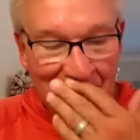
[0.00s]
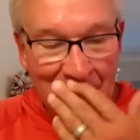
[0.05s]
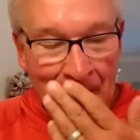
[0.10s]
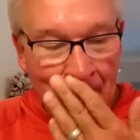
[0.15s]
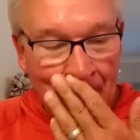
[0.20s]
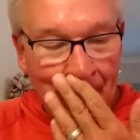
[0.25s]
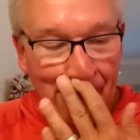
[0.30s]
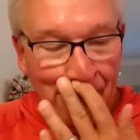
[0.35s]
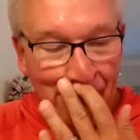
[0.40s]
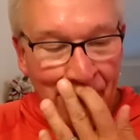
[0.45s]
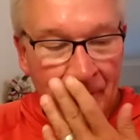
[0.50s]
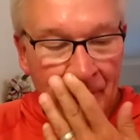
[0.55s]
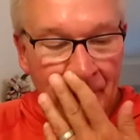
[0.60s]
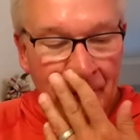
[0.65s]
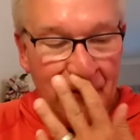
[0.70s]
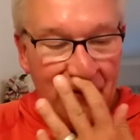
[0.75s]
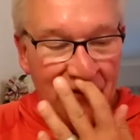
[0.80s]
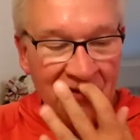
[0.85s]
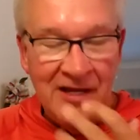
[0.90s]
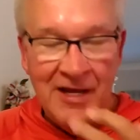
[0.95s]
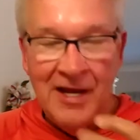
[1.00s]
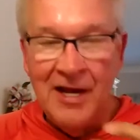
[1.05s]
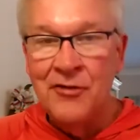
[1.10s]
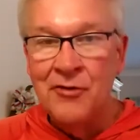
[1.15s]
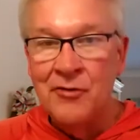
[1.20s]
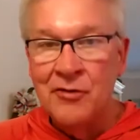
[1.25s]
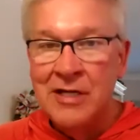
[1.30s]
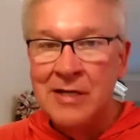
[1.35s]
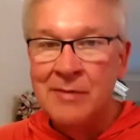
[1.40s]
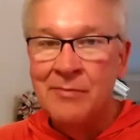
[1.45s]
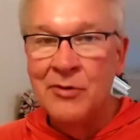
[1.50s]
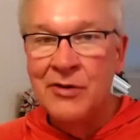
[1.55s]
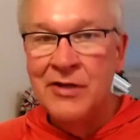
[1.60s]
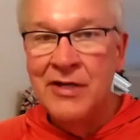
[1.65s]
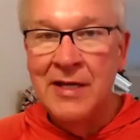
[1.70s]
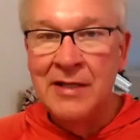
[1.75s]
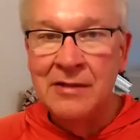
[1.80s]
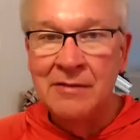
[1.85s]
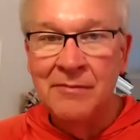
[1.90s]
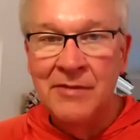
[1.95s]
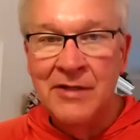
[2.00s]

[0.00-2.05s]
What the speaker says: the other Hebrew kingdom,